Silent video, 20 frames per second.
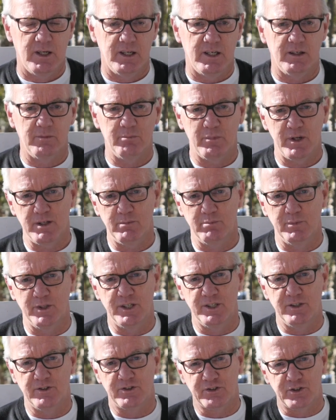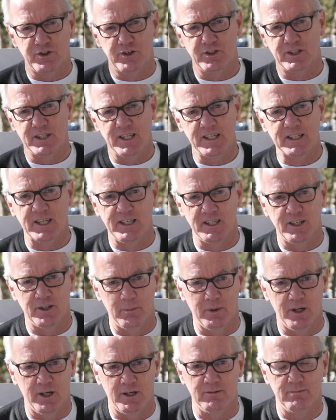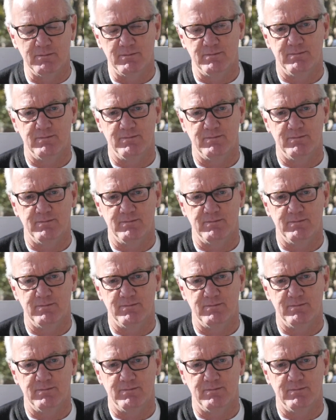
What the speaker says: It made me start thinking about